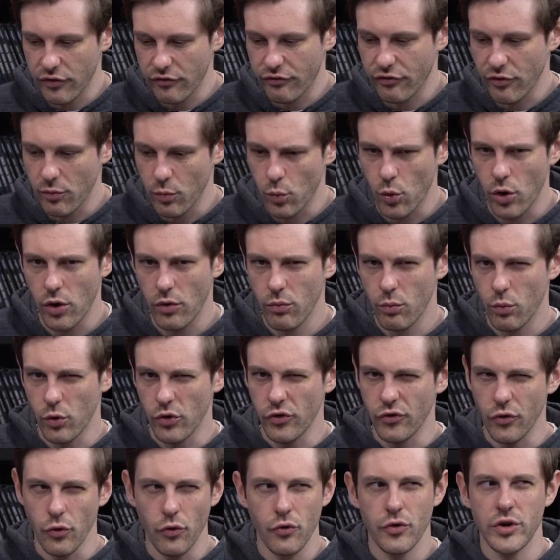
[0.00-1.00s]
from what
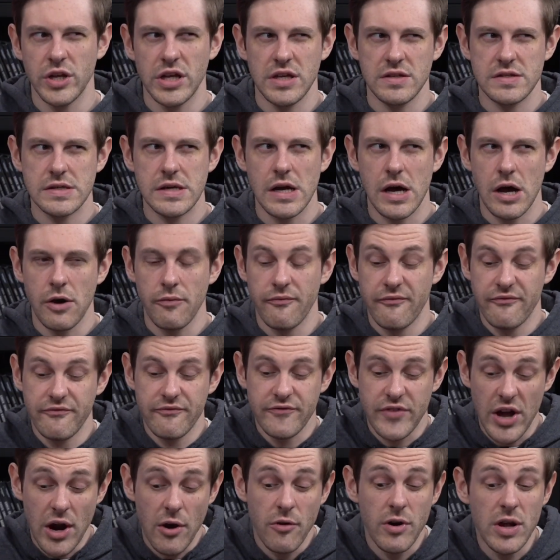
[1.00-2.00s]
was already a
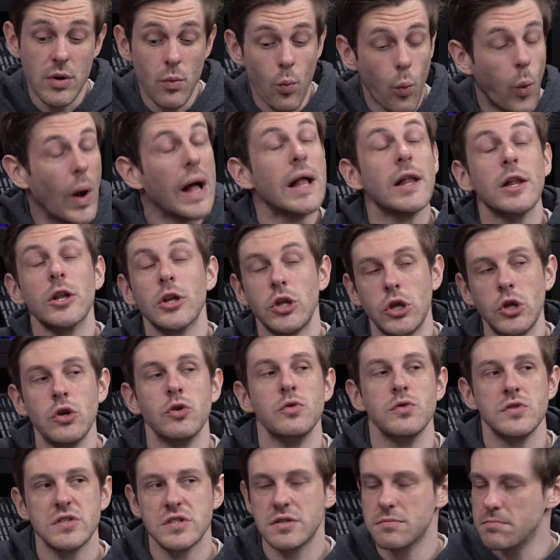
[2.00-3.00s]
very well
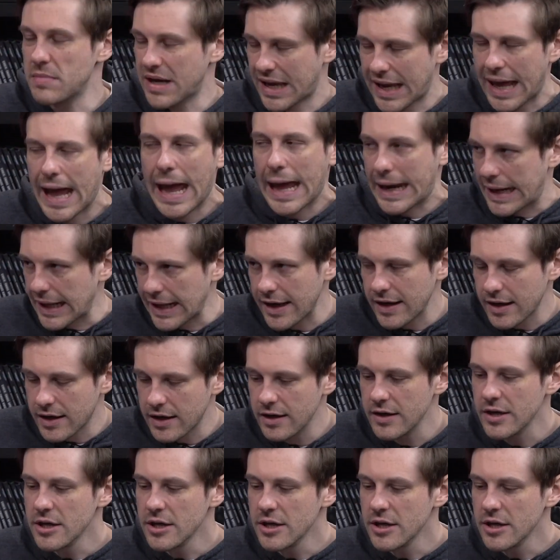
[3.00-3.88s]
used mechanic.